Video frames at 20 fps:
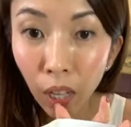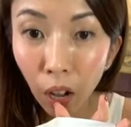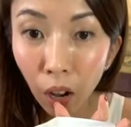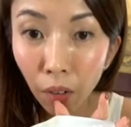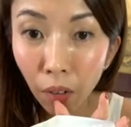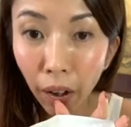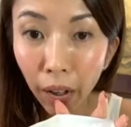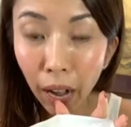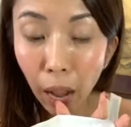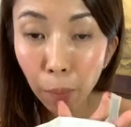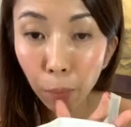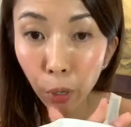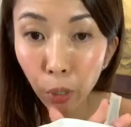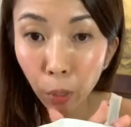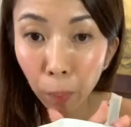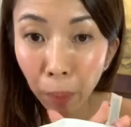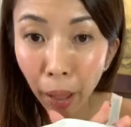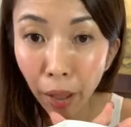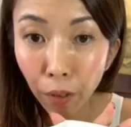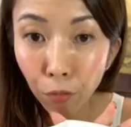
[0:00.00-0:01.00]
alright, I'm
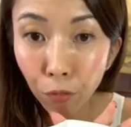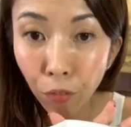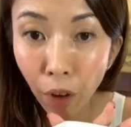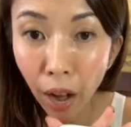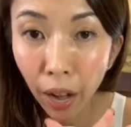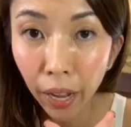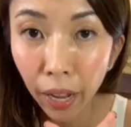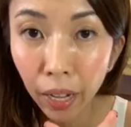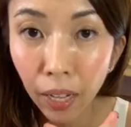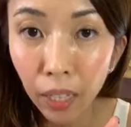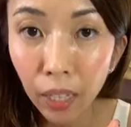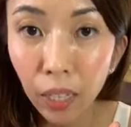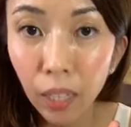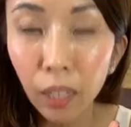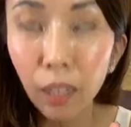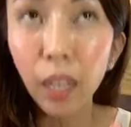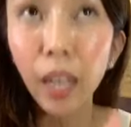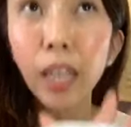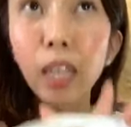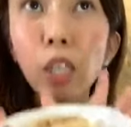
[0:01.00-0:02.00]
going to pan fry it.
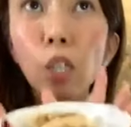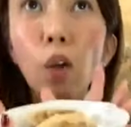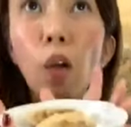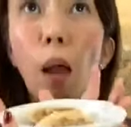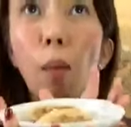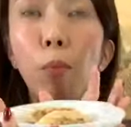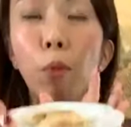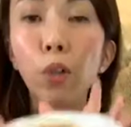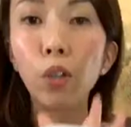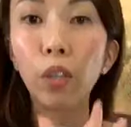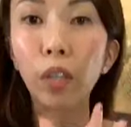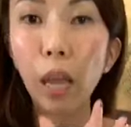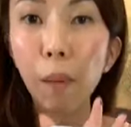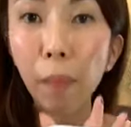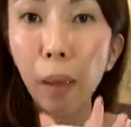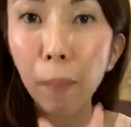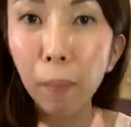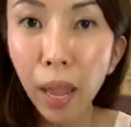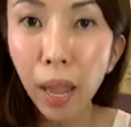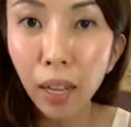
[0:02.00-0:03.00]
Okay, so I'm going to
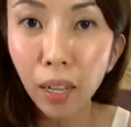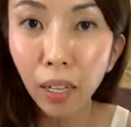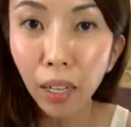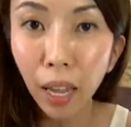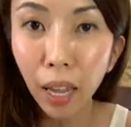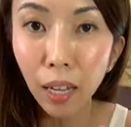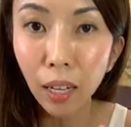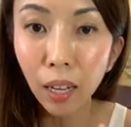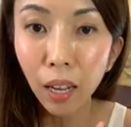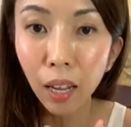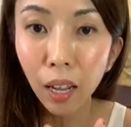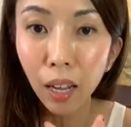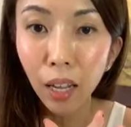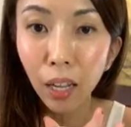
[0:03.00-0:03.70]
get my pan again.